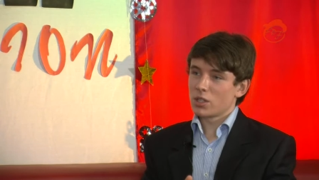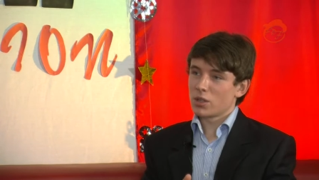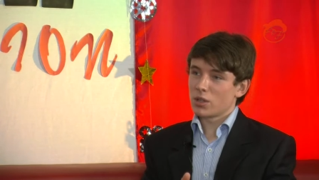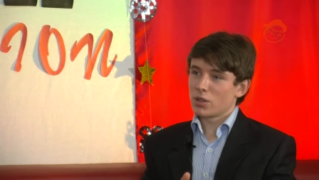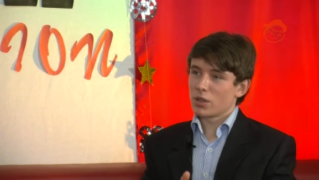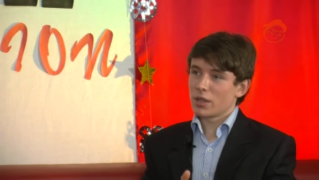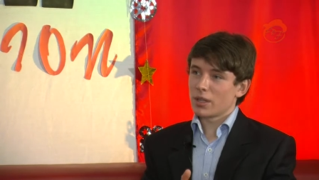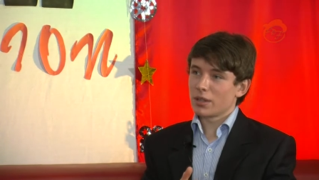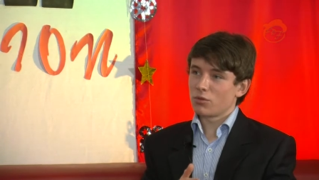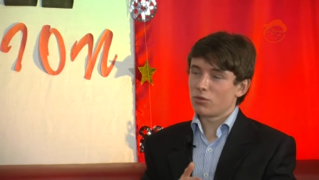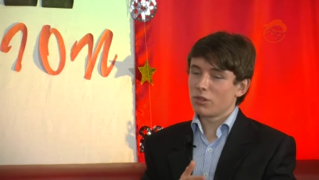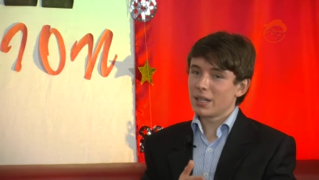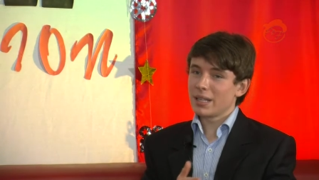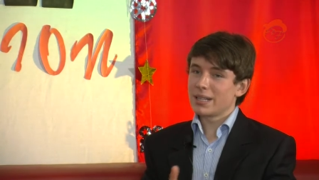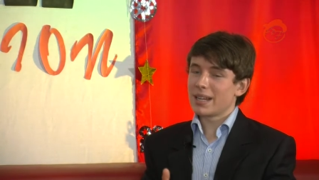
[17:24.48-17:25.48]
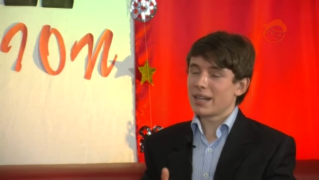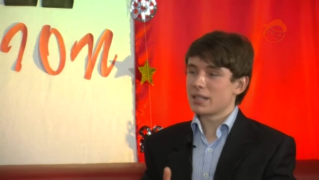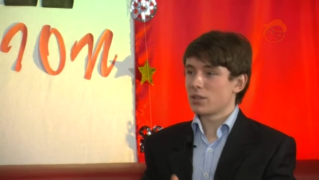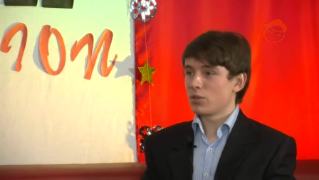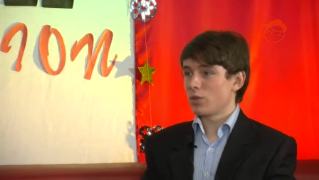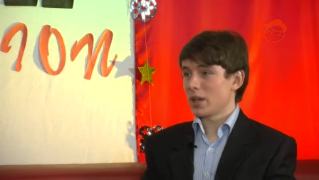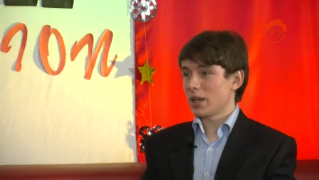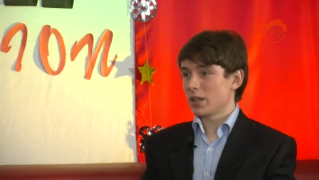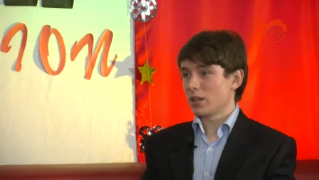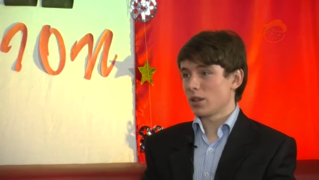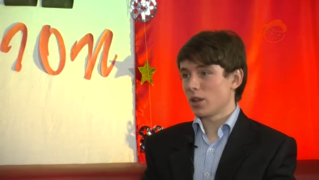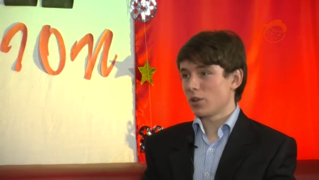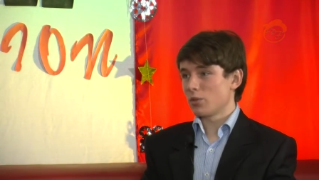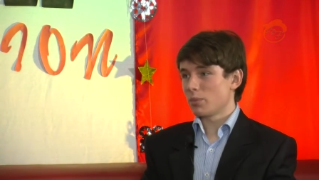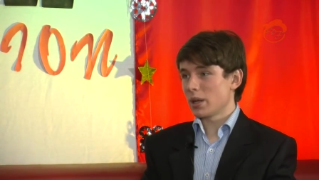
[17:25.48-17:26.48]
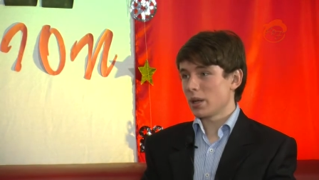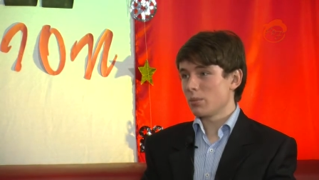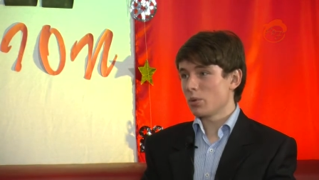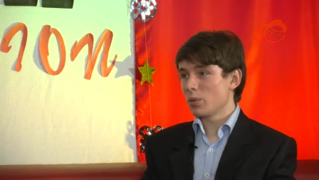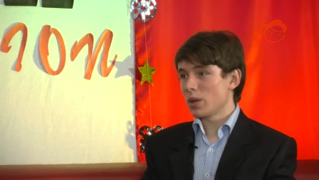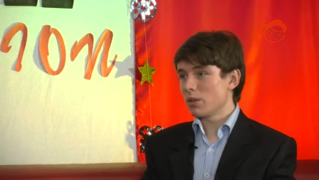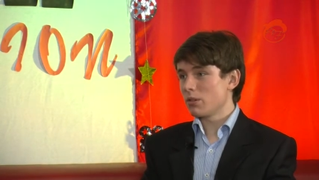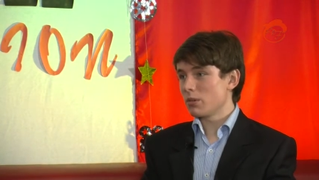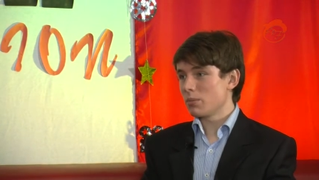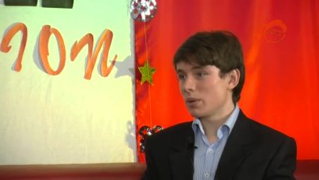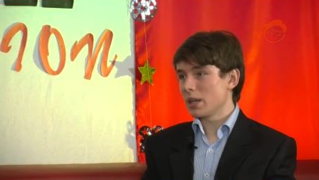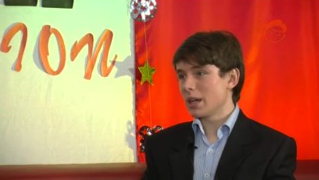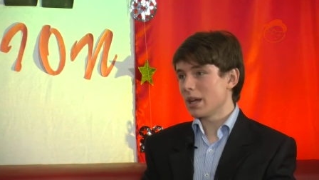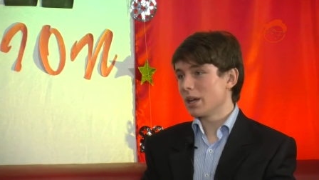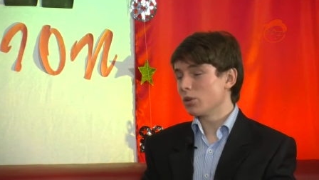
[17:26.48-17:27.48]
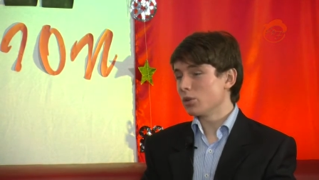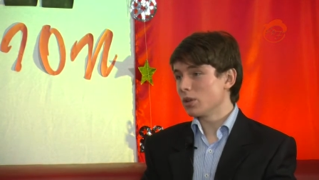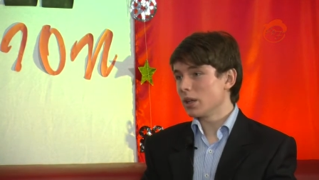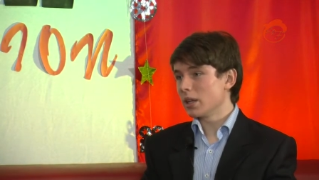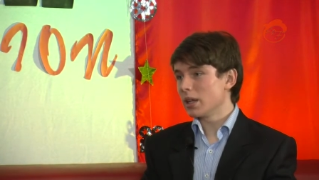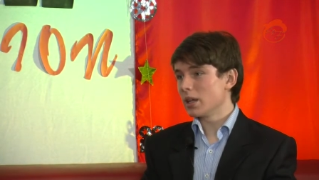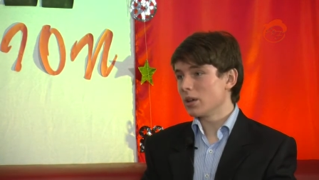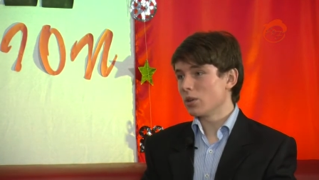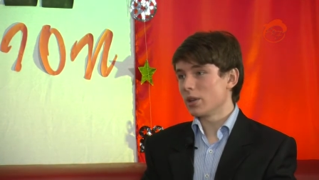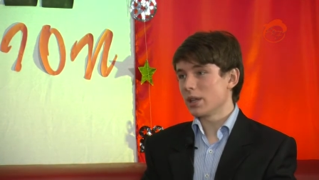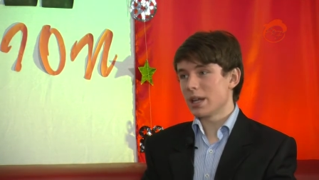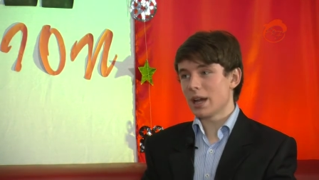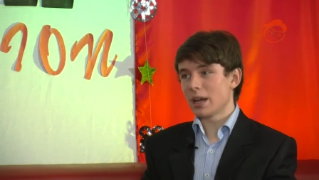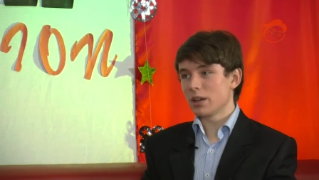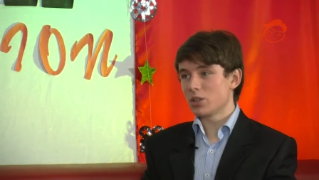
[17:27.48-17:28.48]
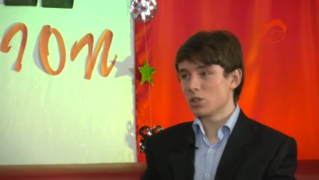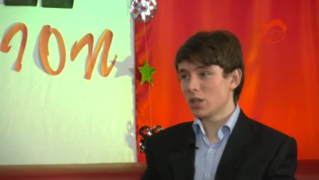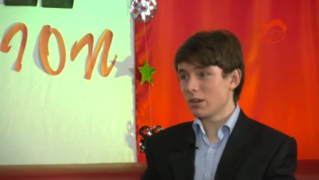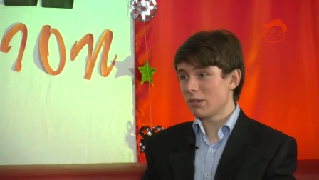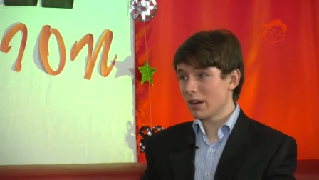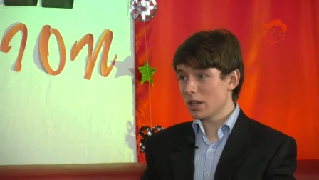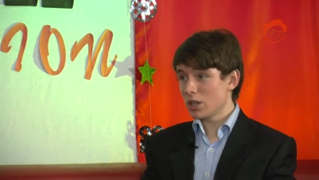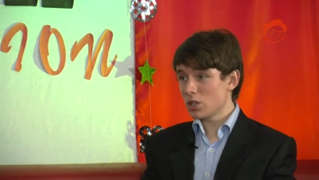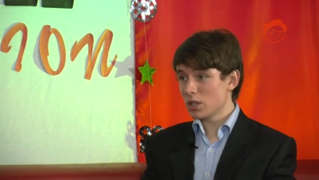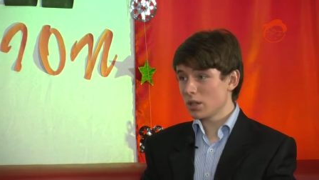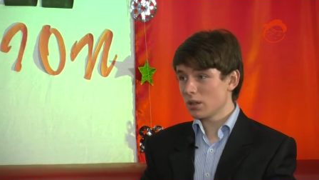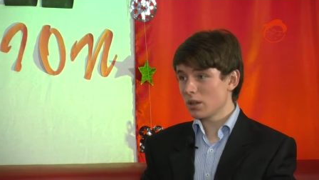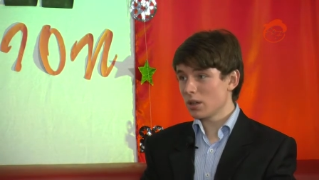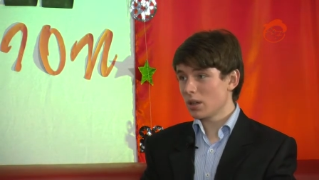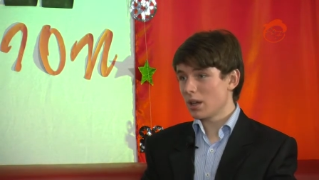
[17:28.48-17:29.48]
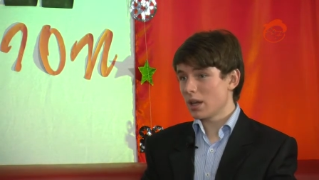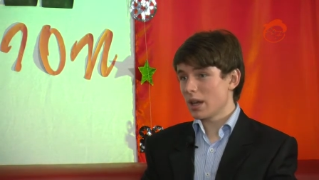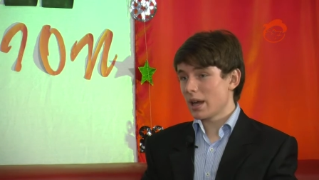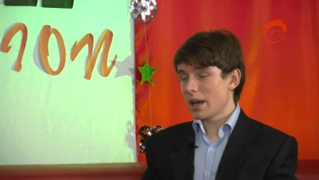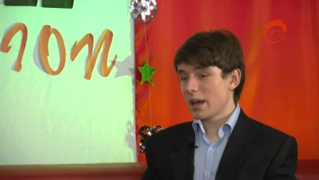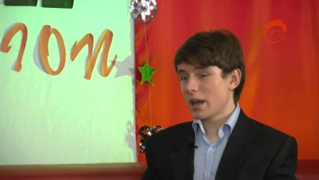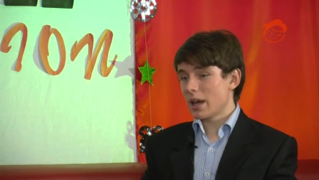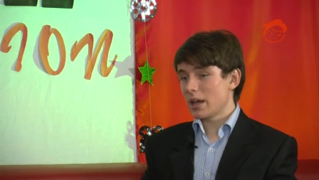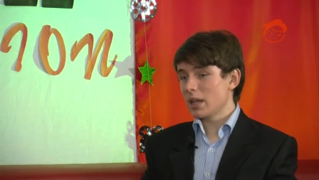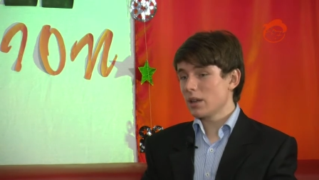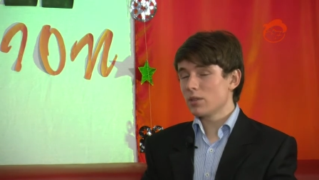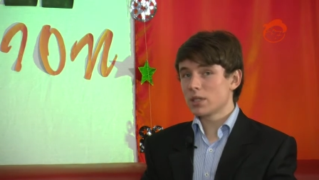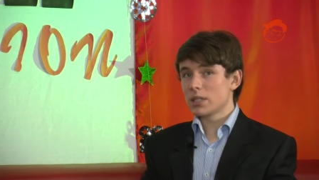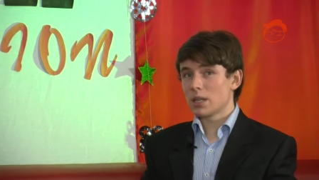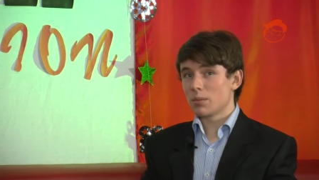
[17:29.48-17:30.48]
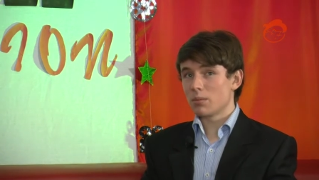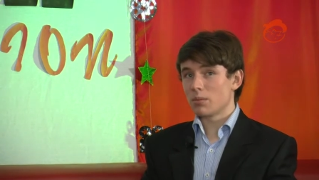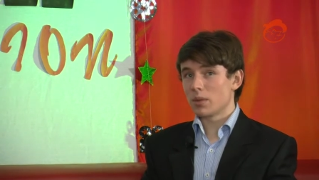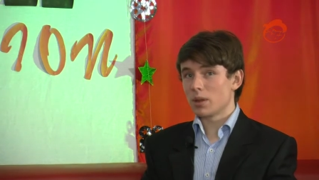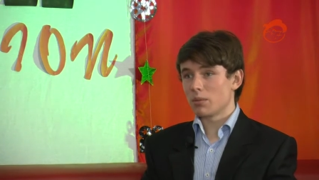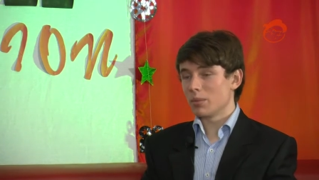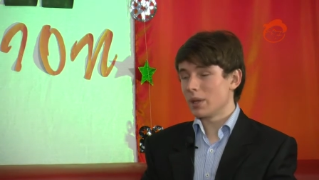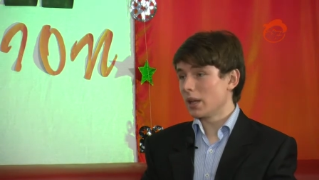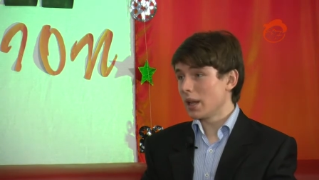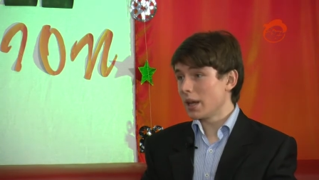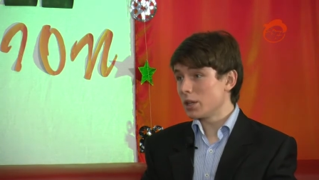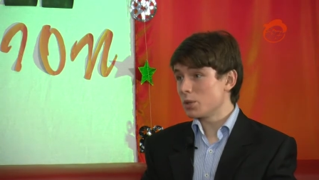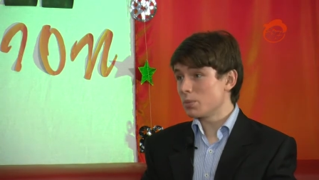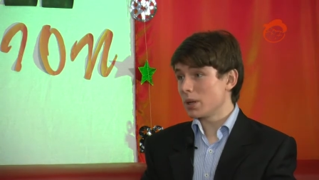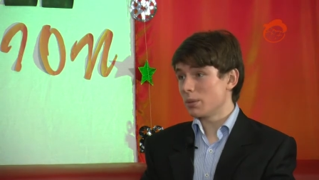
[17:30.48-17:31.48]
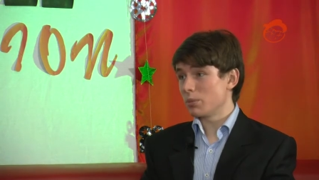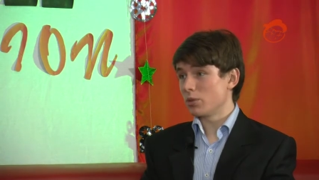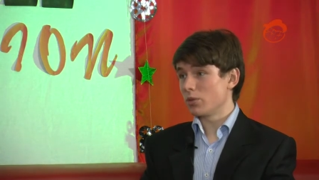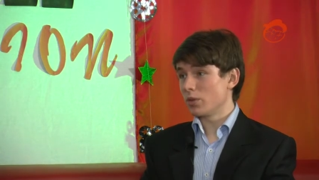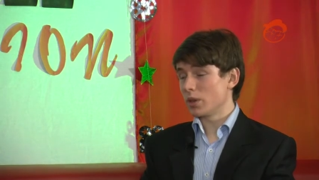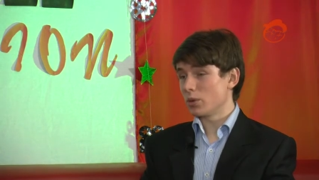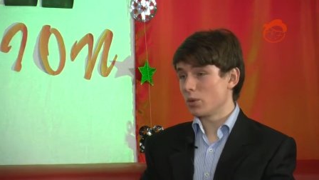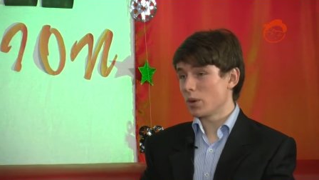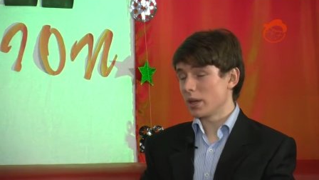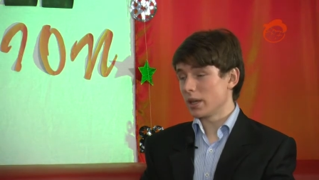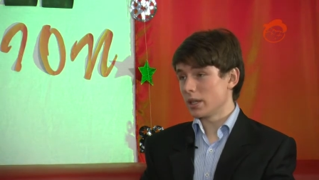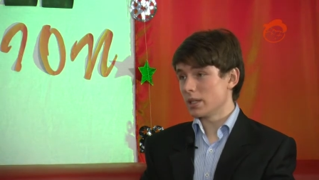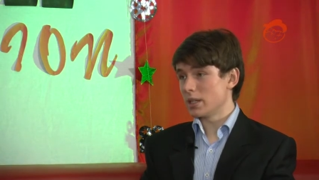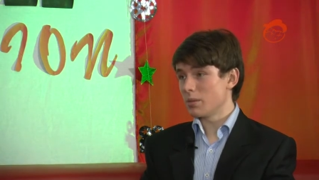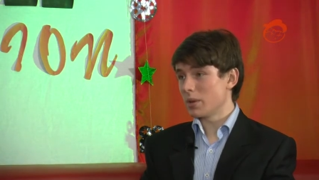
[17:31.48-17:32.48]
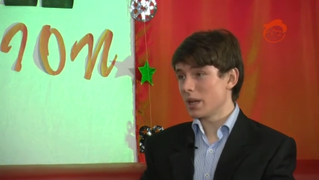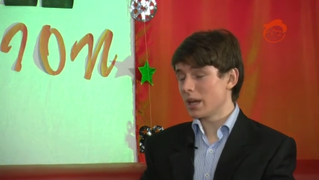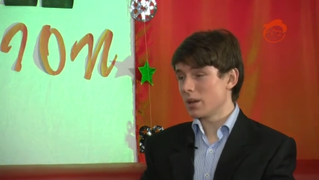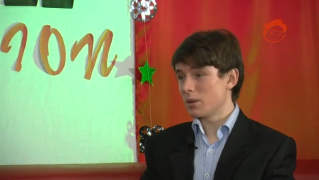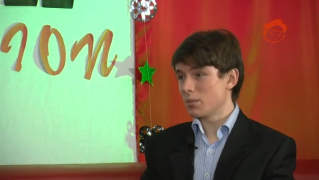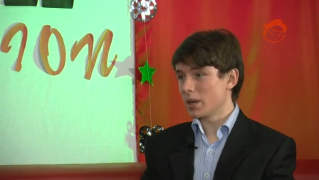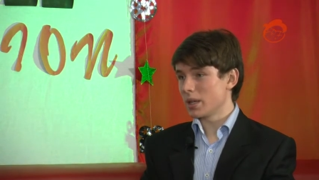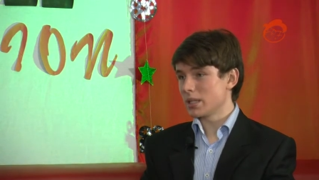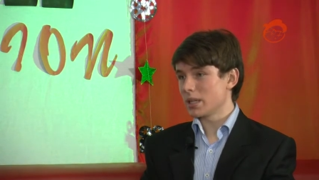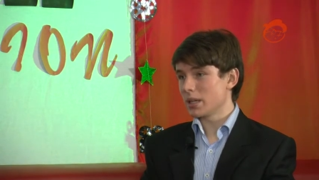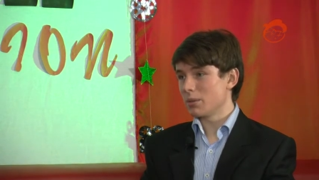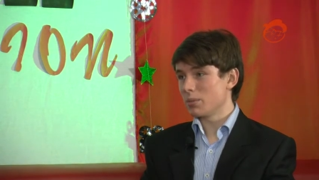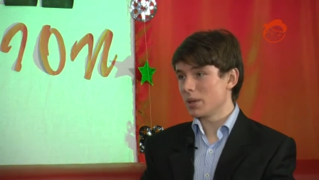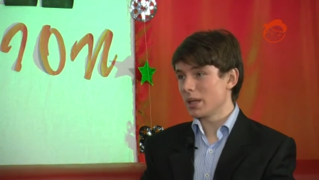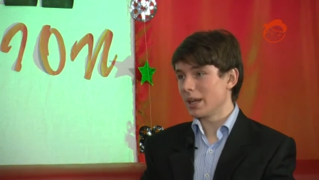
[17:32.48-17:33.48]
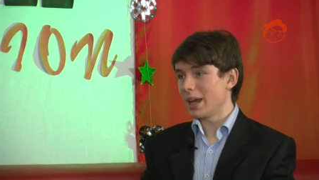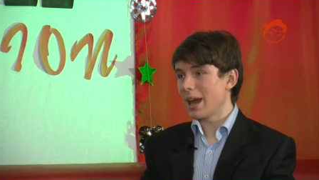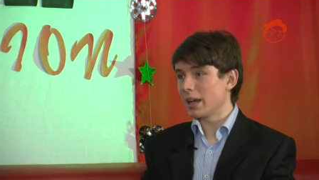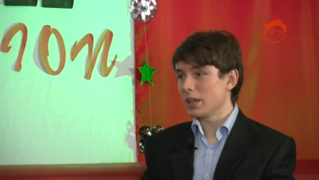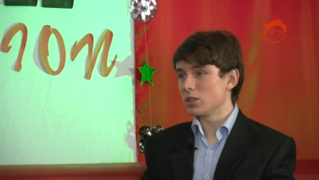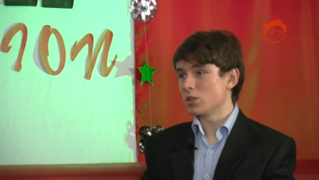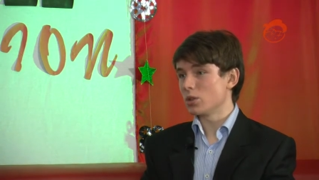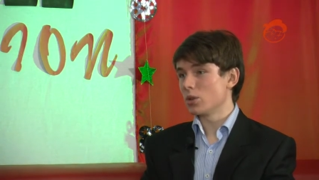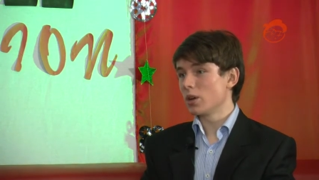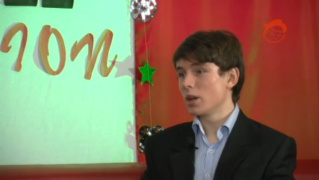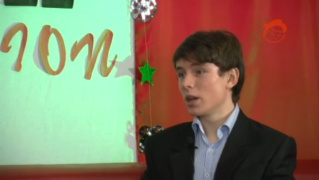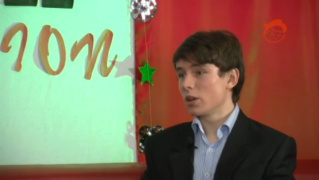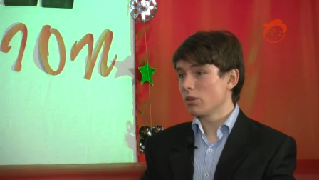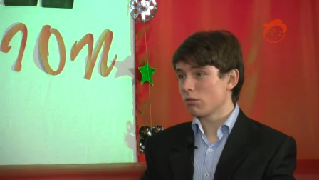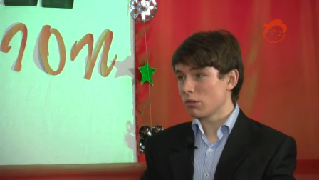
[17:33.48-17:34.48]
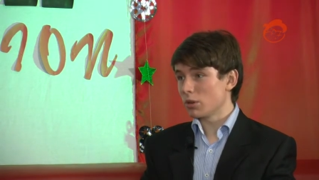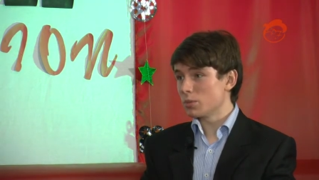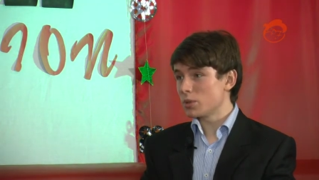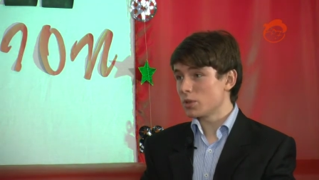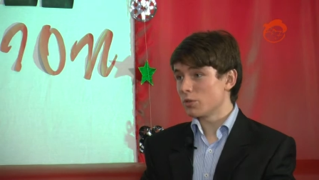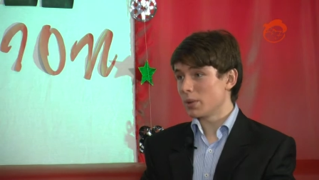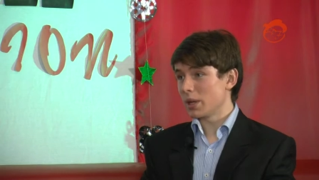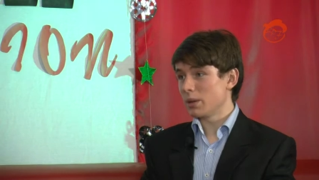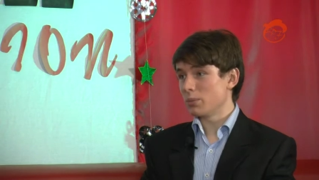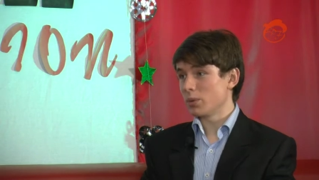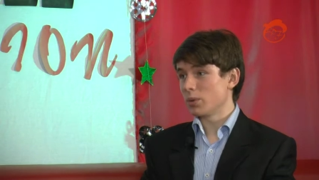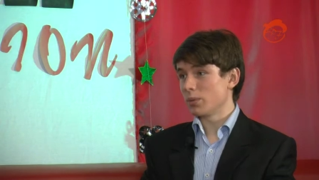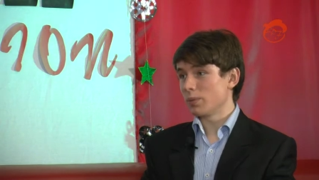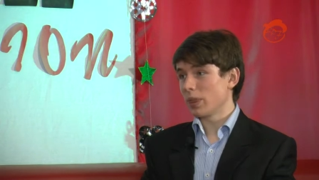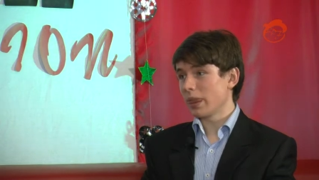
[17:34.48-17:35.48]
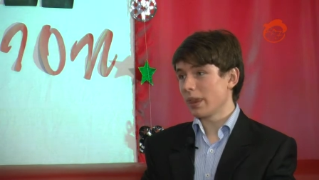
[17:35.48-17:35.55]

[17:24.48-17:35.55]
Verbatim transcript: So it really does affect a lot of people, whether it be elderly or the younger generation. Uh, and even some middle-aged people feel quite intimidated by seeing big gangs or groups of people